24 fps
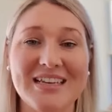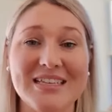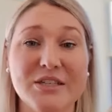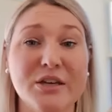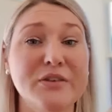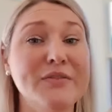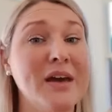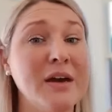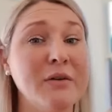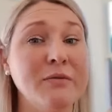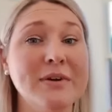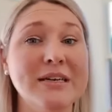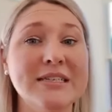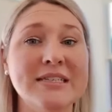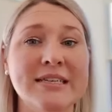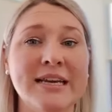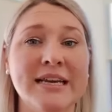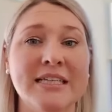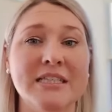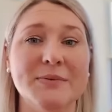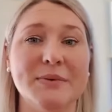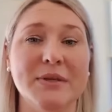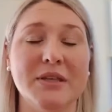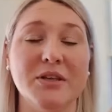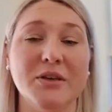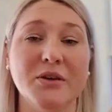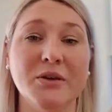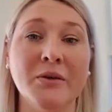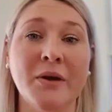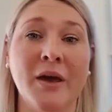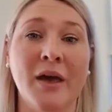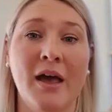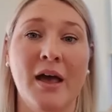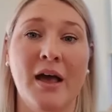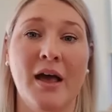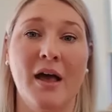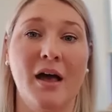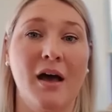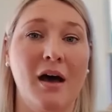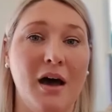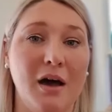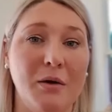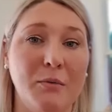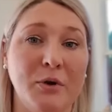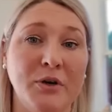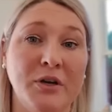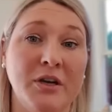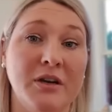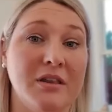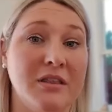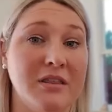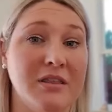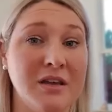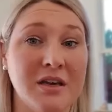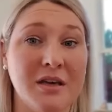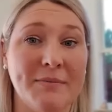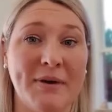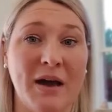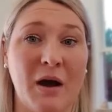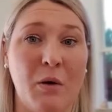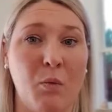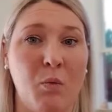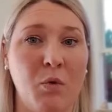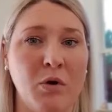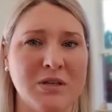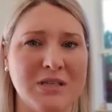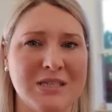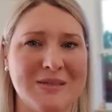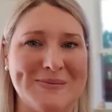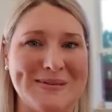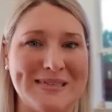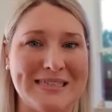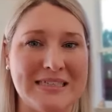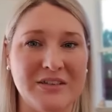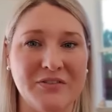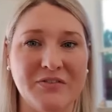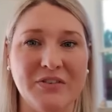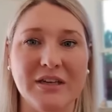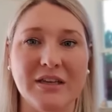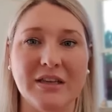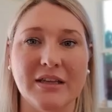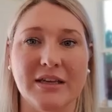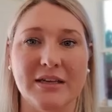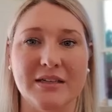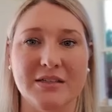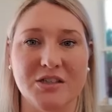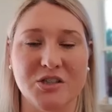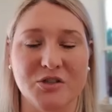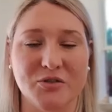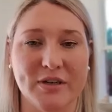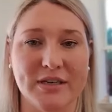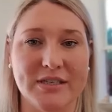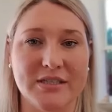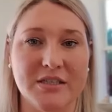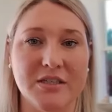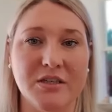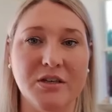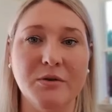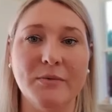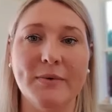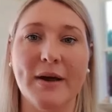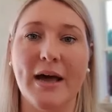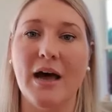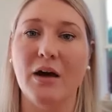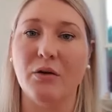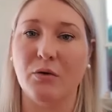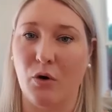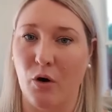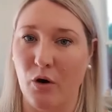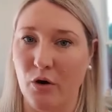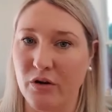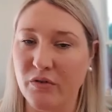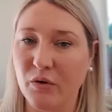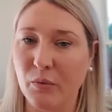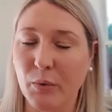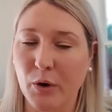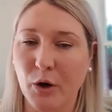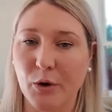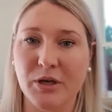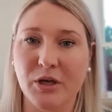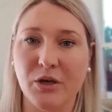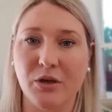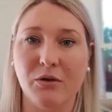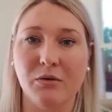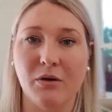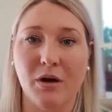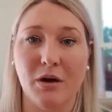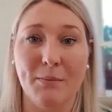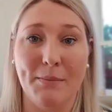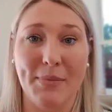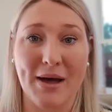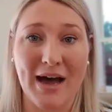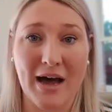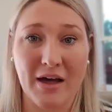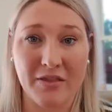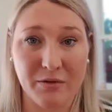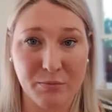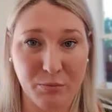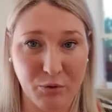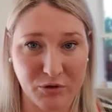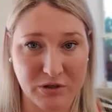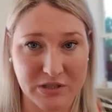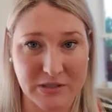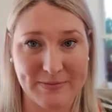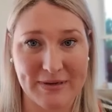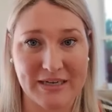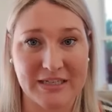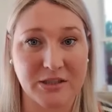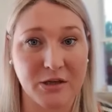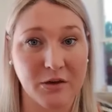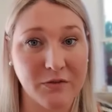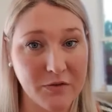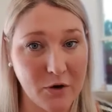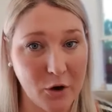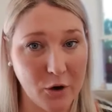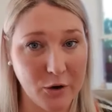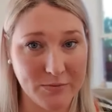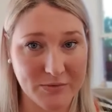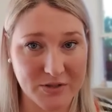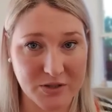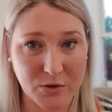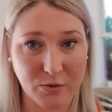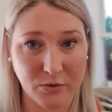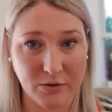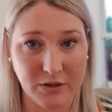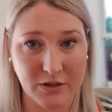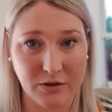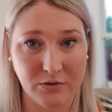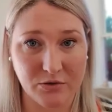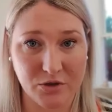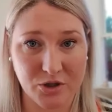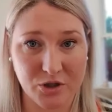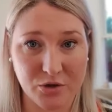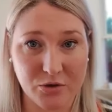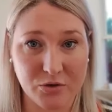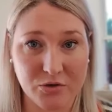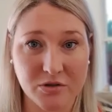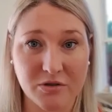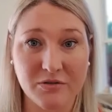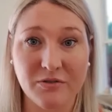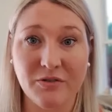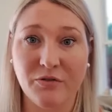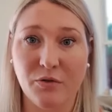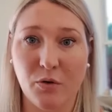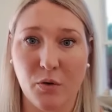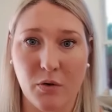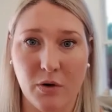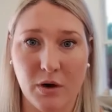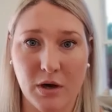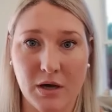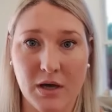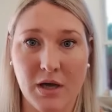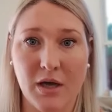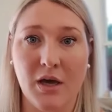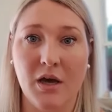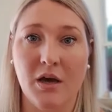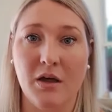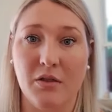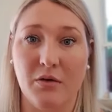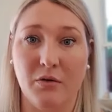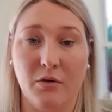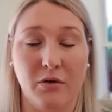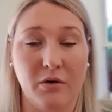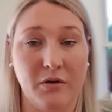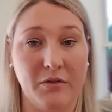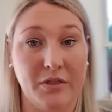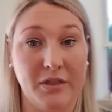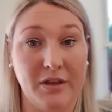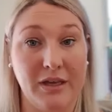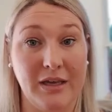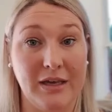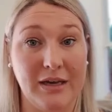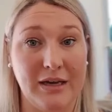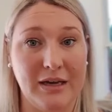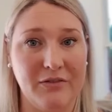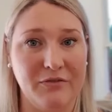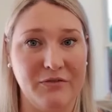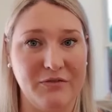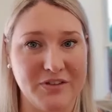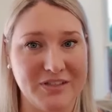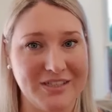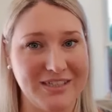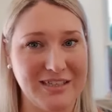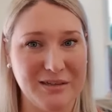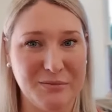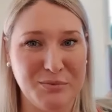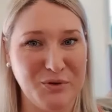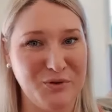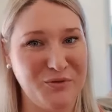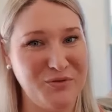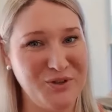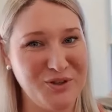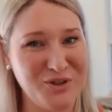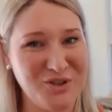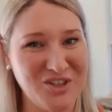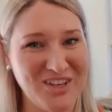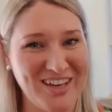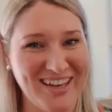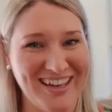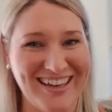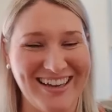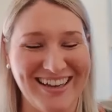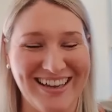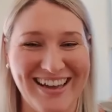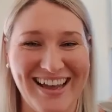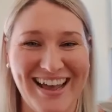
So if that resonates with you, I want you to think about what specifically is stressing you out or overwhelming you about the prospect of homeschooling your children for the foreseeable future.